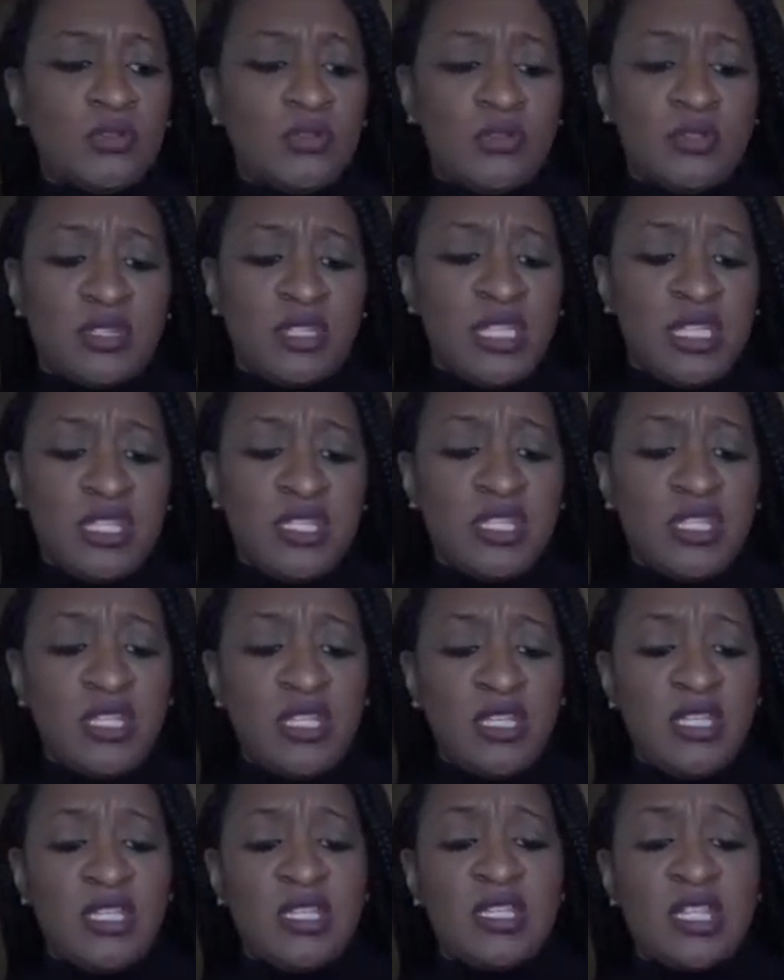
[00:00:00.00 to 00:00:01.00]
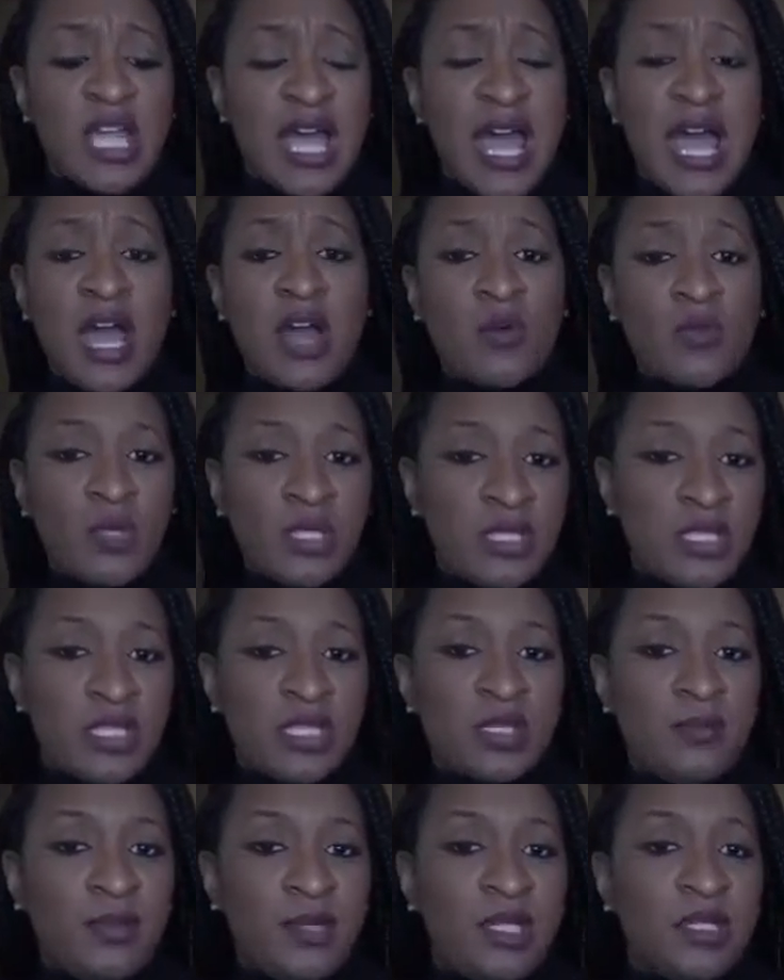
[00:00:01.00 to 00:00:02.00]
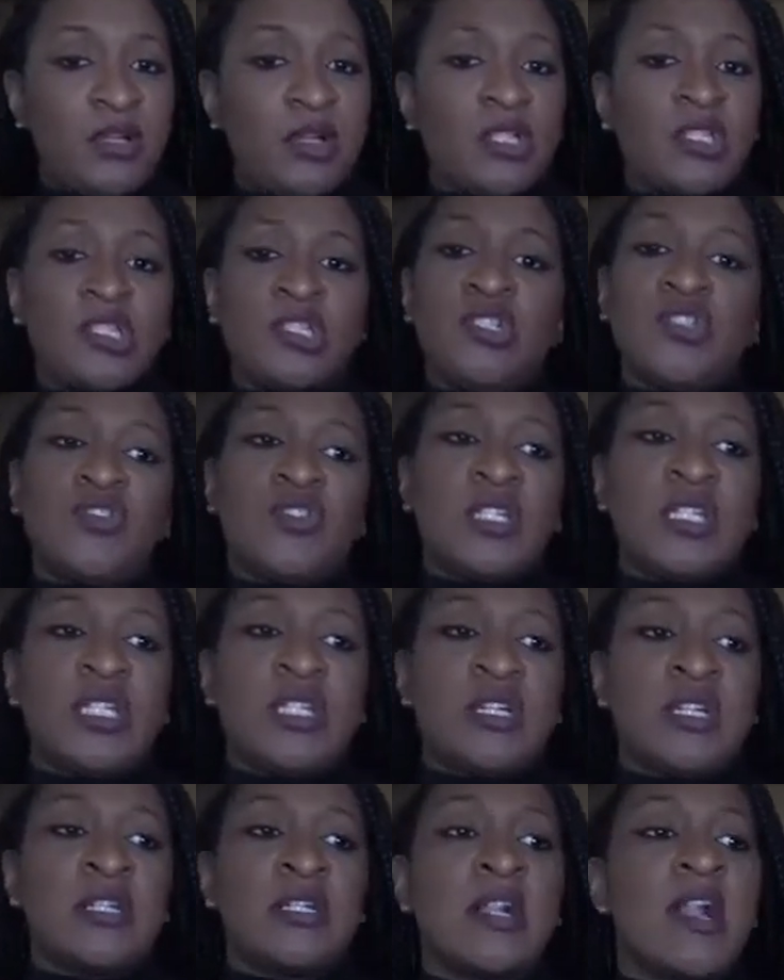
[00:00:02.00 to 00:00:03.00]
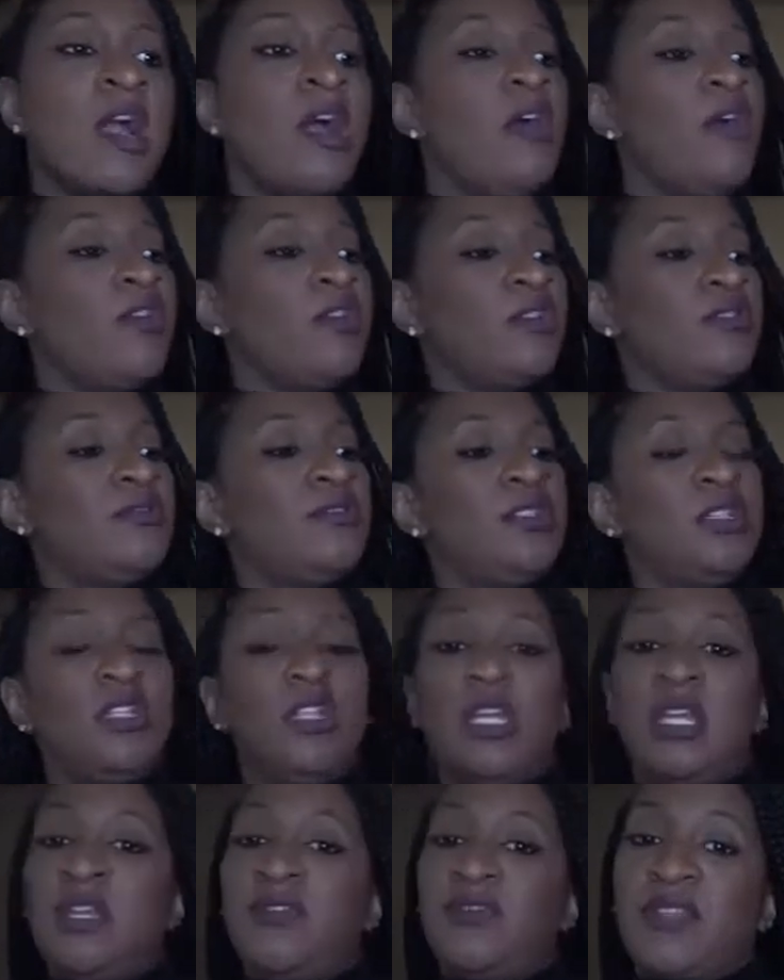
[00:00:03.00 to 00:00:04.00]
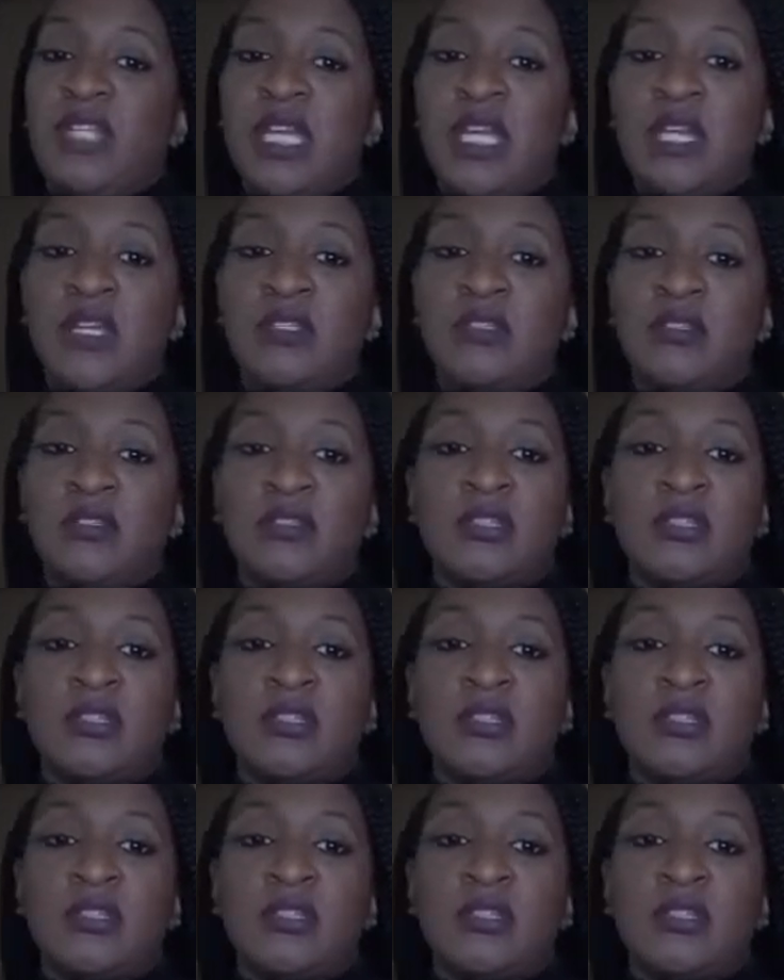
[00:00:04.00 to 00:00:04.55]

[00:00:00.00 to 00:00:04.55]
this is how we discipline our children here. If the